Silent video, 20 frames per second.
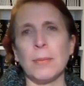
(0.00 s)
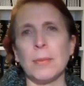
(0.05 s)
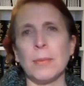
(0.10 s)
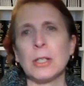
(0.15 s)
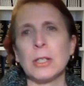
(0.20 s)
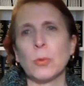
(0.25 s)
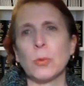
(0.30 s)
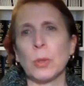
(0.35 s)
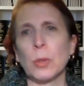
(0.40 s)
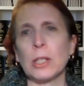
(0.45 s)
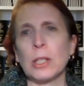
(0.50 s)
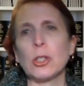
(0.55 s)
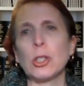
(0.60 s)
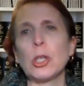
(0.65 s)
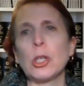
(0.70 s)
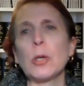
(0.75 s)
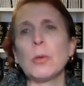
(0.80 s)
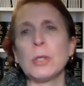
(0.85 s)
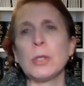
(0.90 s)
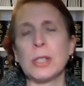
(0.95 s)
It's really
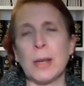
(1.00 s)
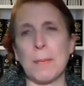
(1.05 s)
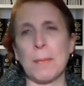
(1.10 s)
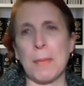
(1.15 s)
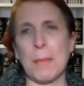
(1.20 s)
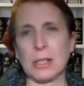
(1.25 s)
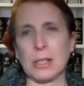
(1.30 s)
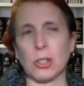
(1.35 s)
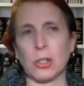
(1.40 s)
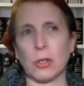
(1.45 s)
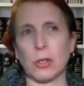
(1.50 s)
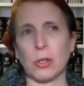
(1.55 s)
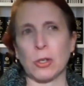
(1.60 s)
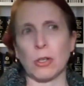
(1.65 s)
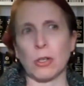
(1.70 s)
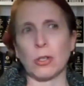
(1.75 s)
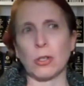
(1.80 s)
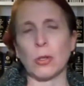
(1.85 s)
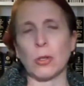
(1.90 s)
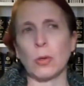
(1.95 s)
two semesters.